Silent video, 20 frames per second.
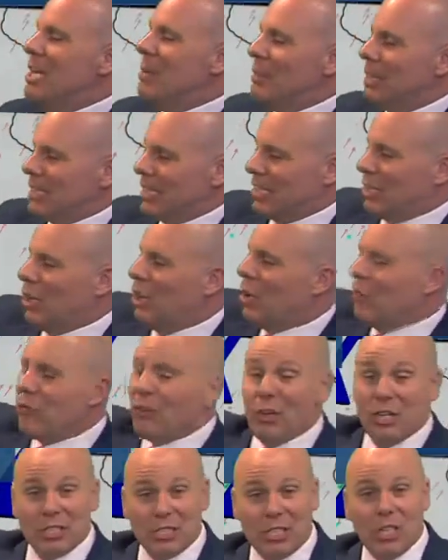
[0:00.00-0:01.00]
but the cold
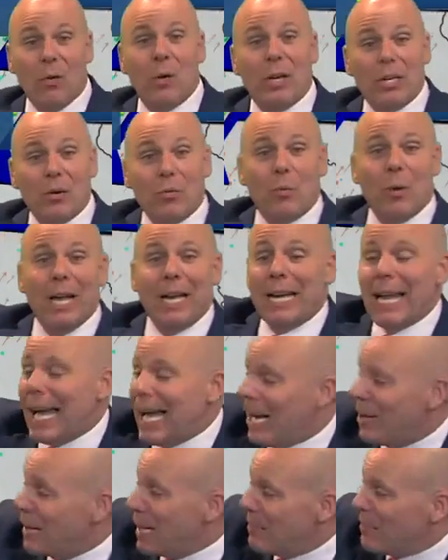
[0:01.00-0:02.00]
front's going to win
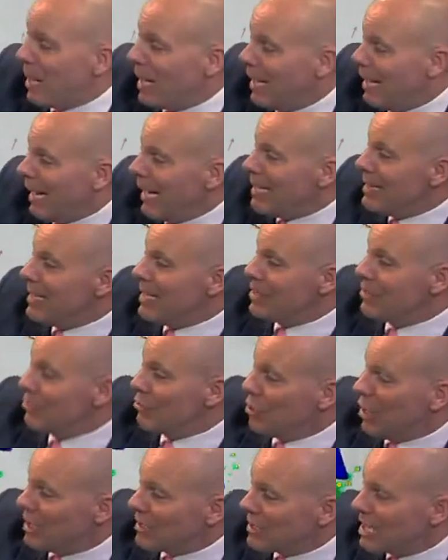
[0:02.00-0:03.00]
out and behind this
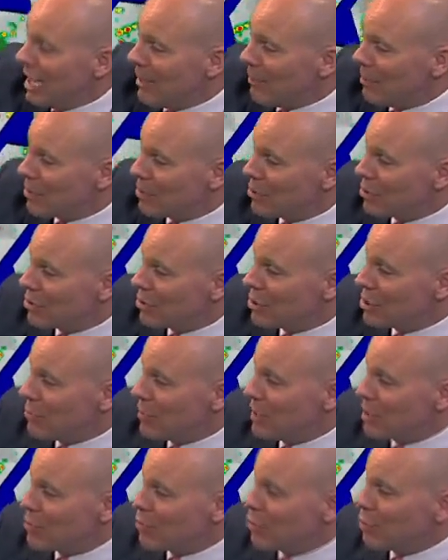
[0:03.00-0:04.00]
front temperatures will just
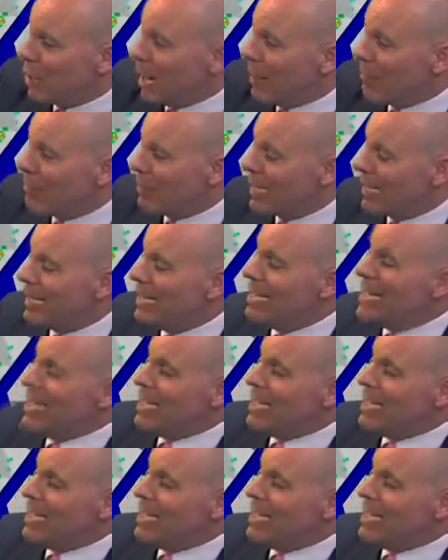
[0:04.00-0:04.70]
be dropping